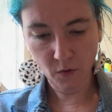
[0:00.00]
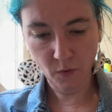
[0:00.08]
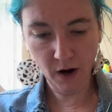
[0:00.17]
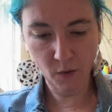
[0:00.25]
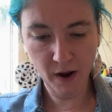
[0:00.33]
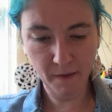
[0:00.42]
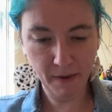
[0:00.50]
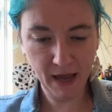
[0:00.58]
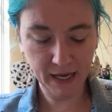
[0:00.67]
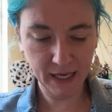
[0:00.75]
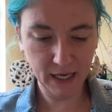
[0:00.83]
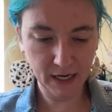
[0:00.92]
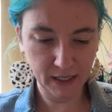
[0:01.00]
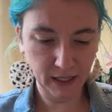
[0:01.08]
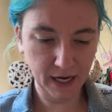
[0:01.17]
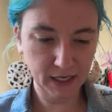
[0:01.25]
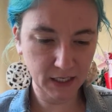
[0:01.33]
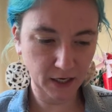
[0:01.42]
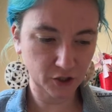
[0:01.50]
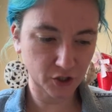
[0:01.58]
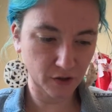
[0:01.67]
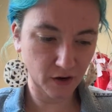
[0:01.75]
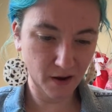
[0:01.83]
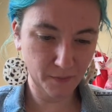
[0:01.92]
where I went back in and like
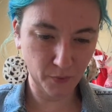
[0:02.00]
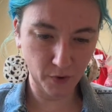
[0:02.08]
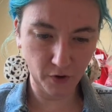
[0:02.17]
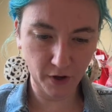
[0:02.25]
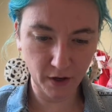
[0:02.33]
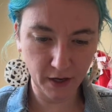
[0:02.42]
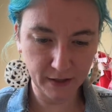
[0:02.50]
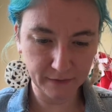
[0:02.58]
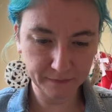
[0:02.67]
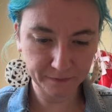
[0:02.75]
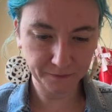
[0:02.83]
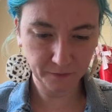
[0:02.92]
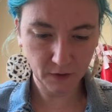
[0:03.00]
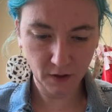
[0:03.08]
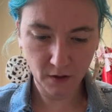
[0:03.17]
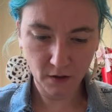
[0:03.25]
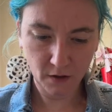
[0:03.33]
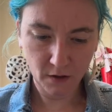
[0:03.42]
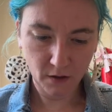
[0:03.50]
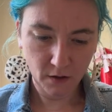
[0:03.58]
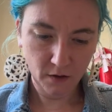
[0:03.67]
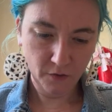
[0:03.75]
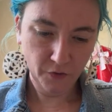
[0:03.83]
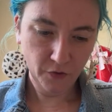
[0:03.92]
touched her up real good.
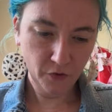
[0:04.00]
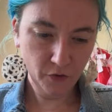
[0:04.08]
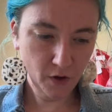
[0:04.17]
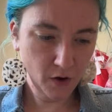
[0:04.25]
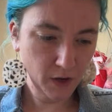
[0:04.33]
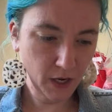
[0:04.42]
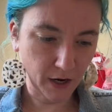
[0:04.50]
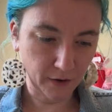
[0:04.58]
So,